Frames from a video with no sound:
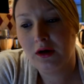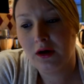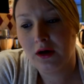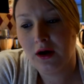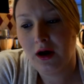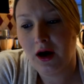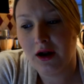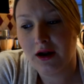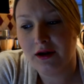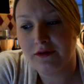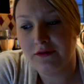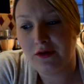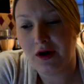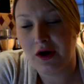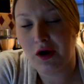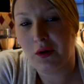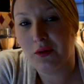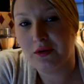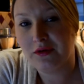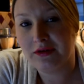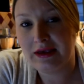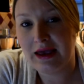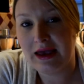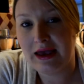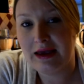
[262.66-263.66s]
kind of I
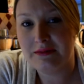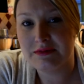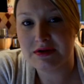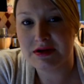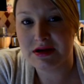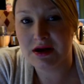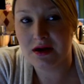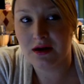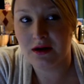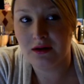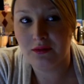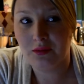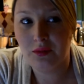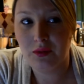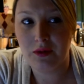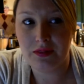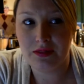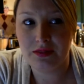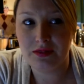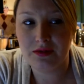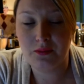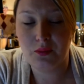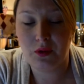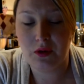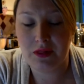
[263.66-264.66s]
always get him to,
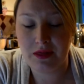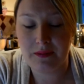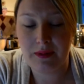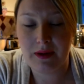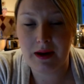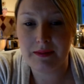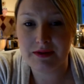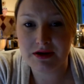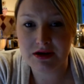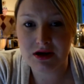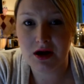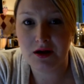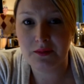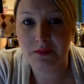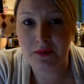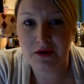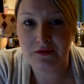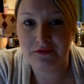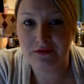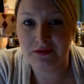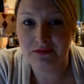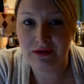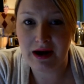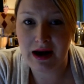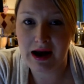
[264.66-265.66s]
when the baby's kind of
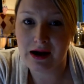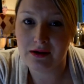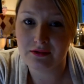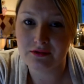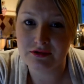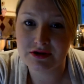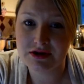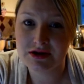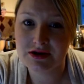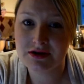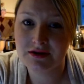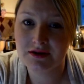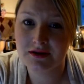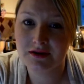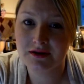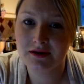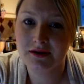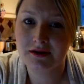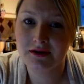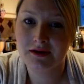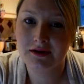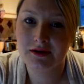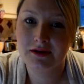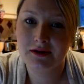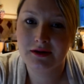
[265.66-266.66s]
moving around,
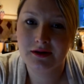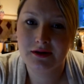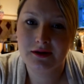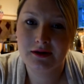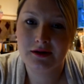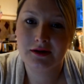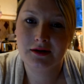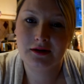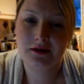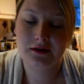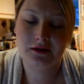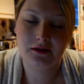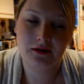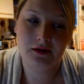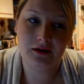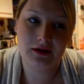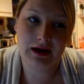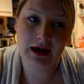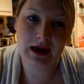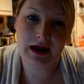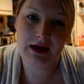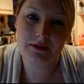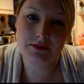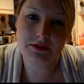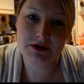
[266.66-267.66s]
I'll
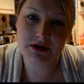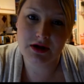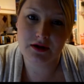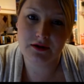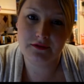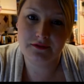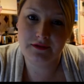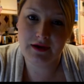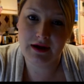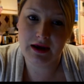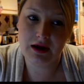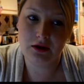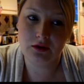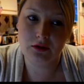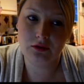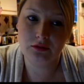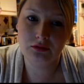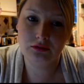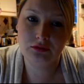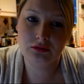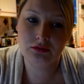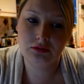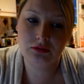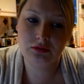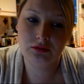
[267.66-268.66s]
get him to
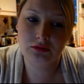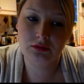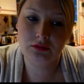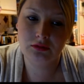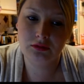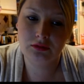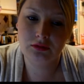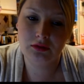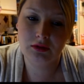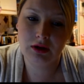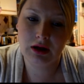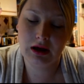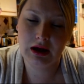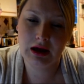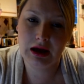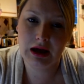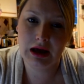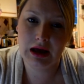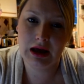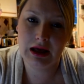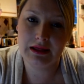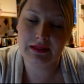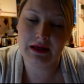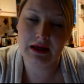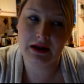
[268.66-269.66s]
feel
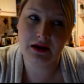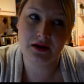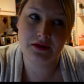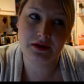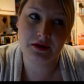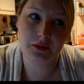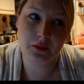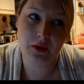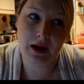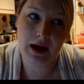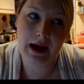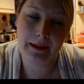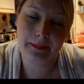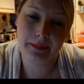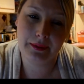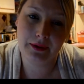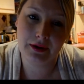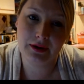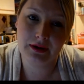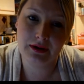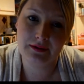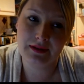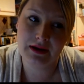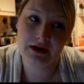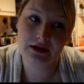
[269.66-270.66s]
and then nothing will
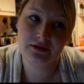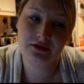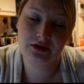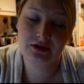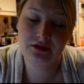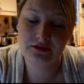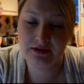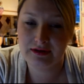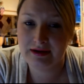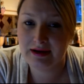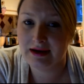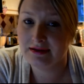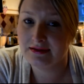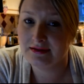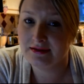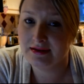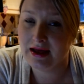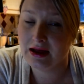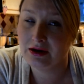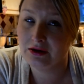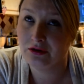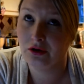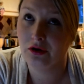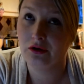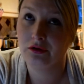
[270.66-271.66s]
happen. And then as soon as he takes his
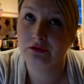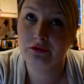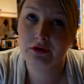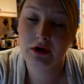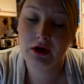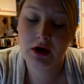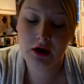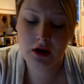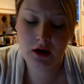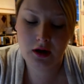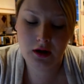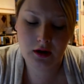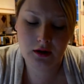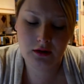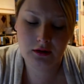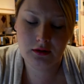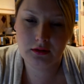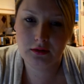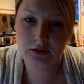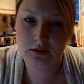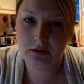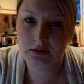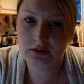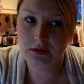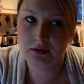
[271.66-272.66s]
hand off,
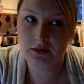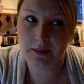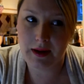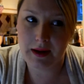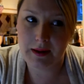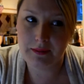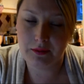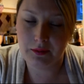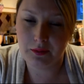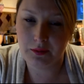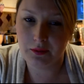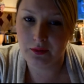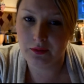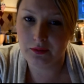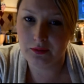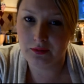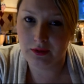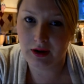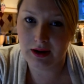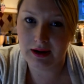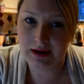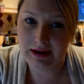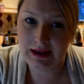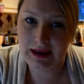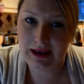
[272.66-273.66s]
the baby will
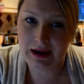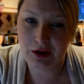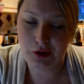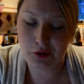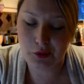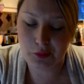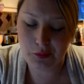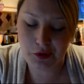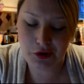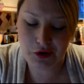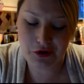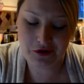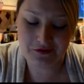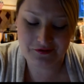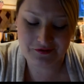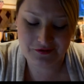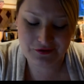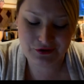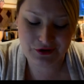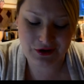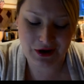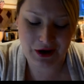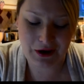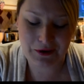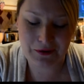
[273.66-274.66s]
like kick or move.
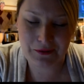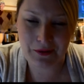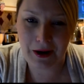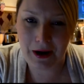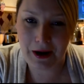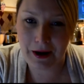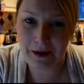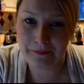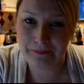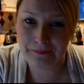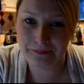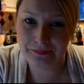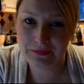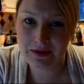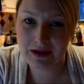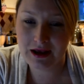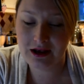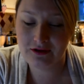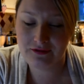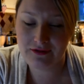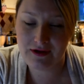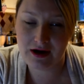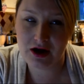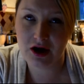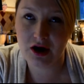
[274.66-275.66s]
So
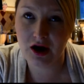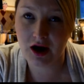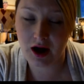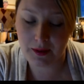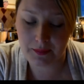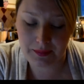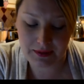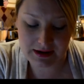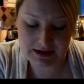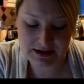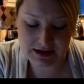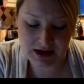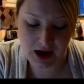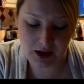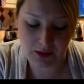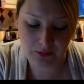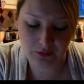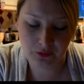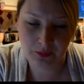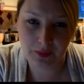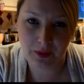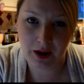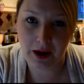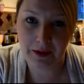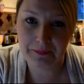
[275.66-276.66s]
he's felt it a couple of times,
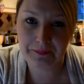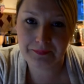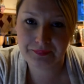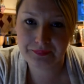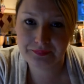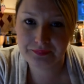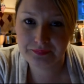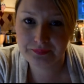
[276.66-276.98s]
but